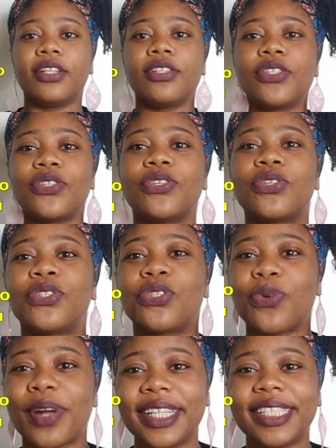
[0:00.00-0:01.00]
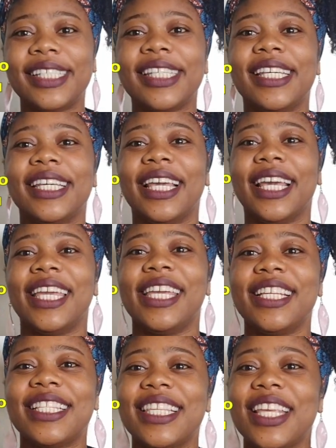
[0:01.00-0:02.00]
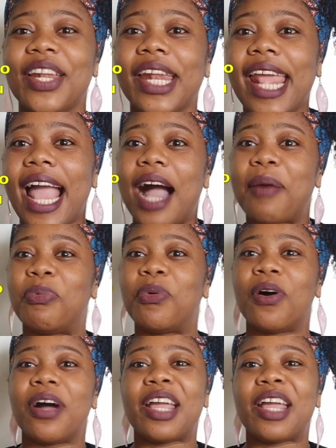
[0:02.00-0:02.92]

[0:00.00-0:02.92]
So 20 is iri abor.